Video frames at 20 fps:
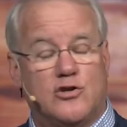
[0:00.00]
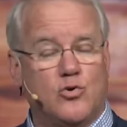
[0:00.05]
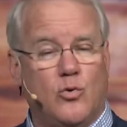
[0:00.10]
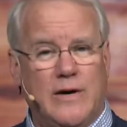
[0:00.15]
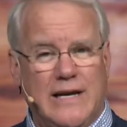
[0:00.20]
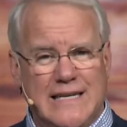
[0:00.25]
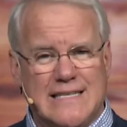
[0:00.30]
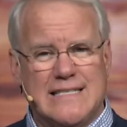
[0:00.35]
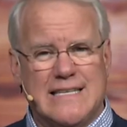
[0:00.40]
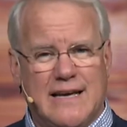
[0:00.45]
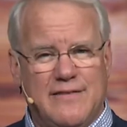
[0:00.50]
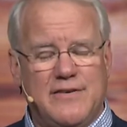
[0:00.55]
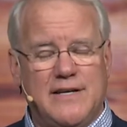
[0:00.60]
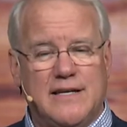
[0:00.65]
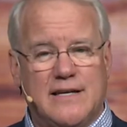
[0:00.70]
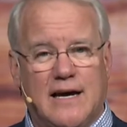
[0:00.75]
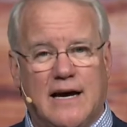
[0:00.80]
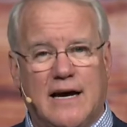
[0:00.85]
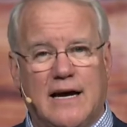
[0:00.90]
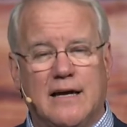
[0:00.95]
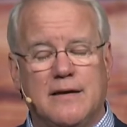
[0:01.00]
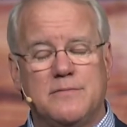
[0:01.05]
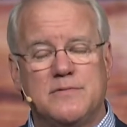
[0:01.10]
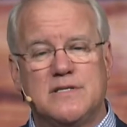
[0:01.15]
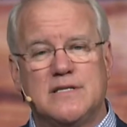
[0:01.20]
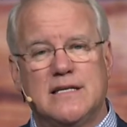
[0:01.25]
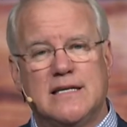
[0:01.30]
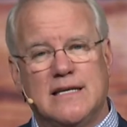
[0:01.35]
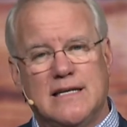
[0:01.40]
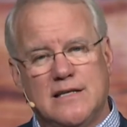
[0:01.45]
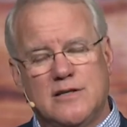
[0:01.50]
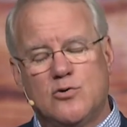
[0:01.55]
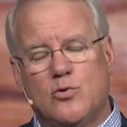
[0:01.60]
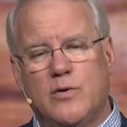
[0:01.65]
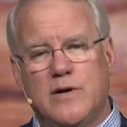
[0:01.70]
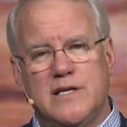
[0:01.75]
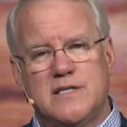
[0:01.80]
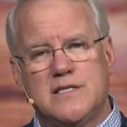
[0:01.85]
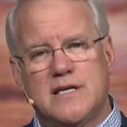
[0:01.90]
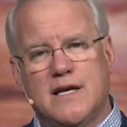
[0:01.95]
27 times in
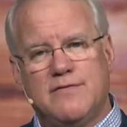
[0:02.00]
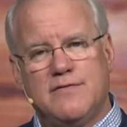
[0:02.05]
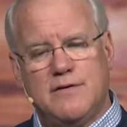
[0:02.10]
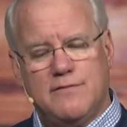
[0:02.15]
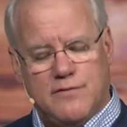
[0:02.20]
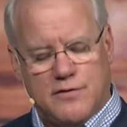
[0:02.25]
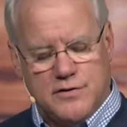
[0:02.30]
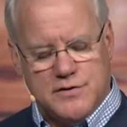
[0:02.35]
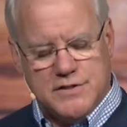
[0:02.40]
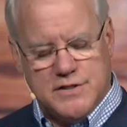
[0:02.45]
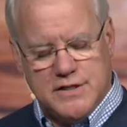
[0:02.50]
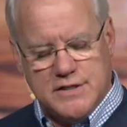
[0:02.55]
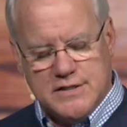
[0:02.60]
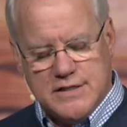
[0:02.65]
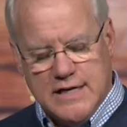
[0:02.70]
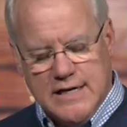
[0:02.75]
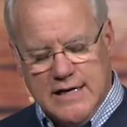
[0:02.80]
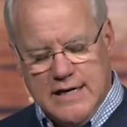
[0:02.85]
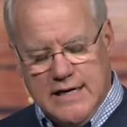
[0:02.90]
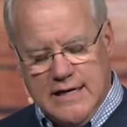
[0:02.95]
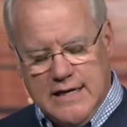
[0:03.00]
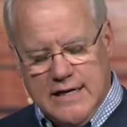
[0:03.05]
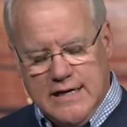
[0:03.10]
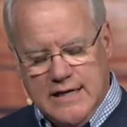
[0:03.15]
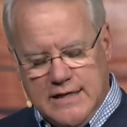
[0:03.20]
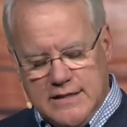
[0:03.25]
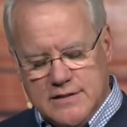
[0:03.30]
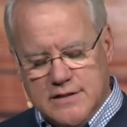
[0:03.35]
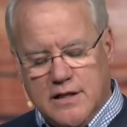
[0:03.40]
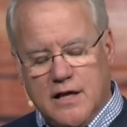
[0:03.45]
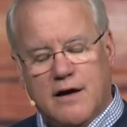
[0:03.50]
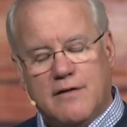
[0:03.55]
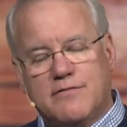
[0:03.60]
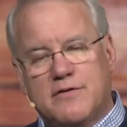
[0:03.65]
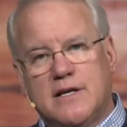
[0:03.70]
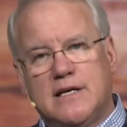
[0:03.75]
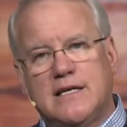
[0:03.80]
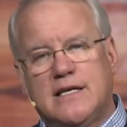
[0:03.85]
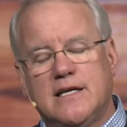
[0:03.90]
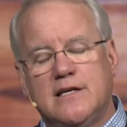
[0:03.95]
27 verses, his love
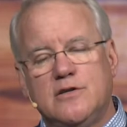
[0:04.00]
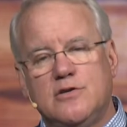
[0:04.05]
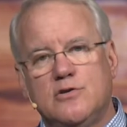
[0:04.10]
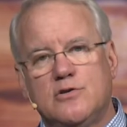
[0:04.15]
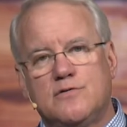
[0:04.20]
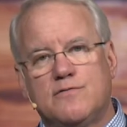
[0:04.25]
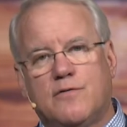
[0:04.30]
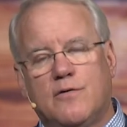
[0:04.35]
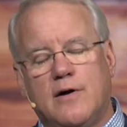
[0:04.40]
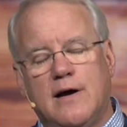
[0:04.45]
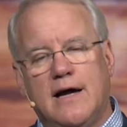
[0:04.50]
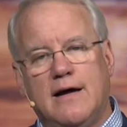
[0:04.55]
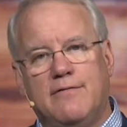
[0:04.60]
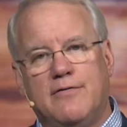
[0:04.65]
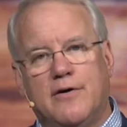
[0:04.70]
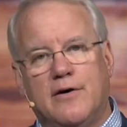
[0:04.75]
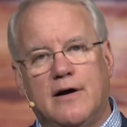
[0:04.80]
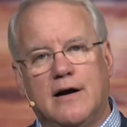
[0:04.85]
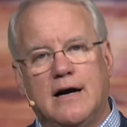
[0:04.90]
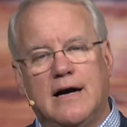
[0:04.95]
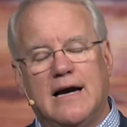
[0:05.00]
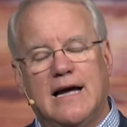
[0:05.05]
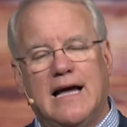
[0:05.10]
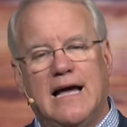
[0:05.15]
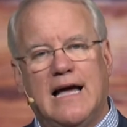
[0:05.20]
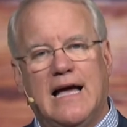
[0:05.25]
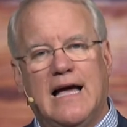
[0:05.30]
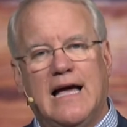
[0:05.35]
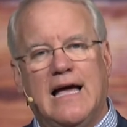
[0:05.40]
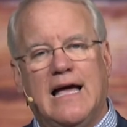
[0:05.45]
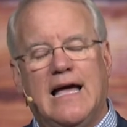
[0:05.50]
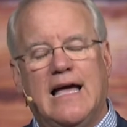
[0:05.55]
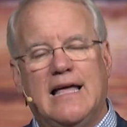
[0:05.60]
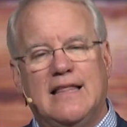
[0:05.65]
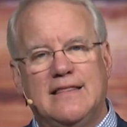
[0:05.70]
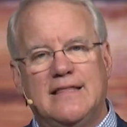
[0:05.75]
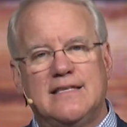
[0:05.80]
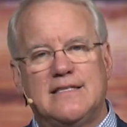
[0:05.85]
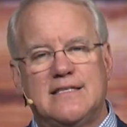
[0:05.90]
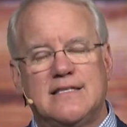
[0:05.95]
continues forever.
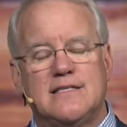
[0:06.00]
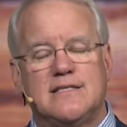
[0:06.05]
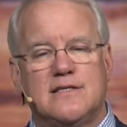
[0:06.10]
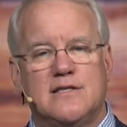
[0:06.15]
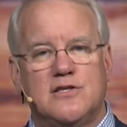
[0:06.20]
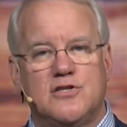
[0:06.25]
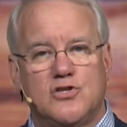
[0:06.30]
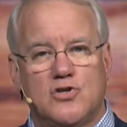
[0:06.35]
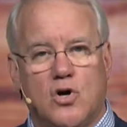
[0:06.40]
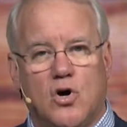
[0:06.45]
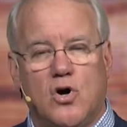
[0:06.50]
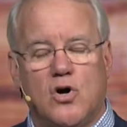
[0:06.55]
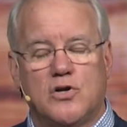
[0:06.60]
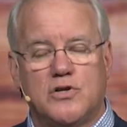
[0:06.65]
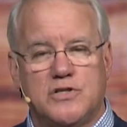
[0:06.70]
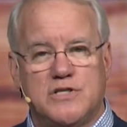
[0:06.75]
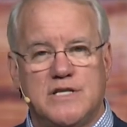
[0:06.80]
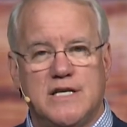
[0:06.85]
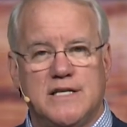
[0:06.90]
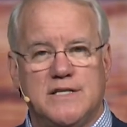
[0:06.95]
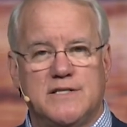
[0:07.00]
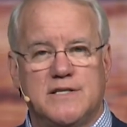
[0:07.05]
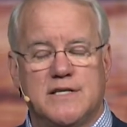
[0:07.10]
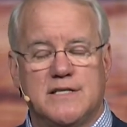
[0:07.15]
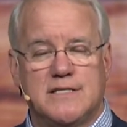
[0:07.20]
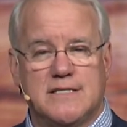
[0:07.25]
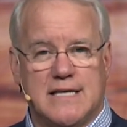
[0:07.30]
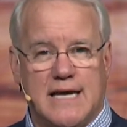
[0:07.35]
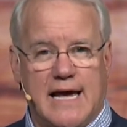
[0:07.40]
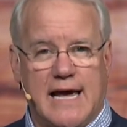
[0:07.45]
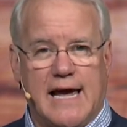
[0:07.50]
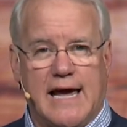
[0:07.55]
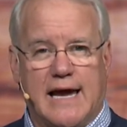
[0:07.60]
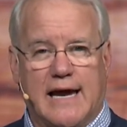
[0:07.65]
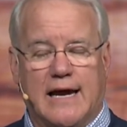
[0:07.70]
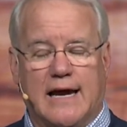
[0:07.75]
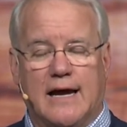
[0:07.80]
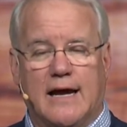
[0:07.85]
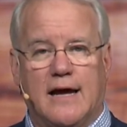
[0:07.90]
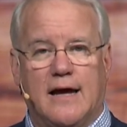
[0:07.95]
And this is the song Jesus
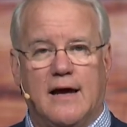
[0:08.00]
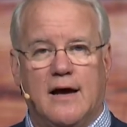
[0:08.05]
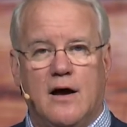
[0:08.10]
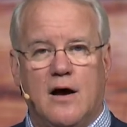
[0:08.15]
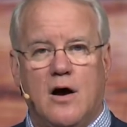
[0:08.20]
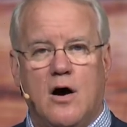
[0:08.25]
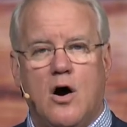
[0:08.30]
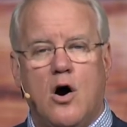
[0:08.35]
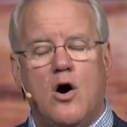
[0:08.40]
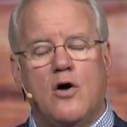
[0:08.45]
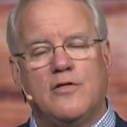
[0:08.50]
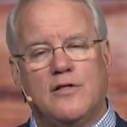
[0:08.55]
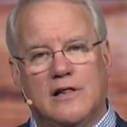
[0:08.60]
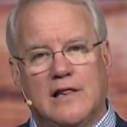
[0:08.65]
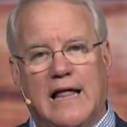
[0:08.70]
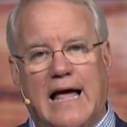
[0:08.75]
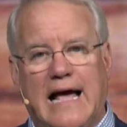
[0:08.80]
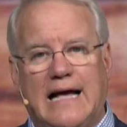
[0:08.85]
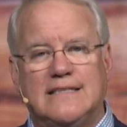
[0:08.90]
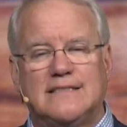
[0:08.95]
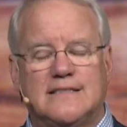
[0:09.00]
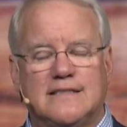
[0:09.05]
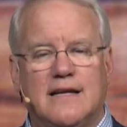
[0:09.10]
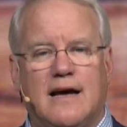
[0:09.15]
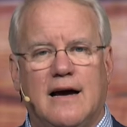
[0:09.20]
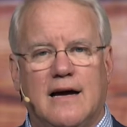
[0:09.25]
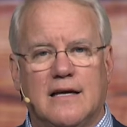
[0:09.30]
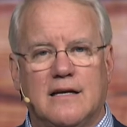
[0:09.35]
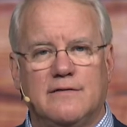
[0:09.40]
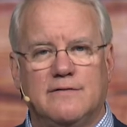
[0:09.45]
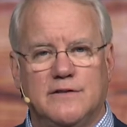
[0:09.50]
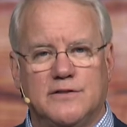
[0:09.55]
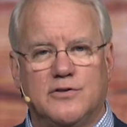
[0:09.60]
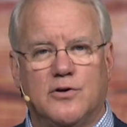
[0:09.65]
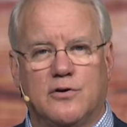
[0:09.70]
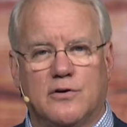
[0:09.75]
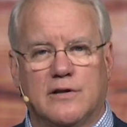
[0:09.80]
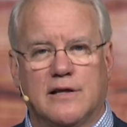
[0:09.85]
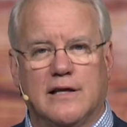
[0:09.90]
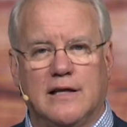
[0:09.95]
sang on the last night of his
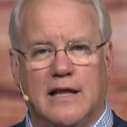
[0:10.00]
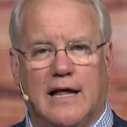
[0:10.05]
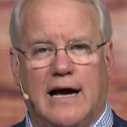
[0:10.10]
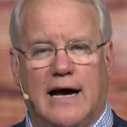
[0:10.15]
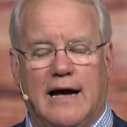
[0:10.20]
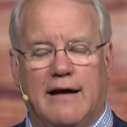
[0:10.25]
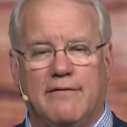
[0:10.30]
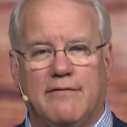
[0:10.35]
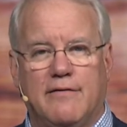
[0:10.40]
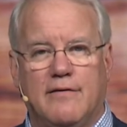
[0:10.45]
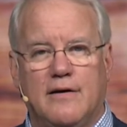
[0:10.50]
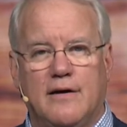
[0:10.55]
earthly life.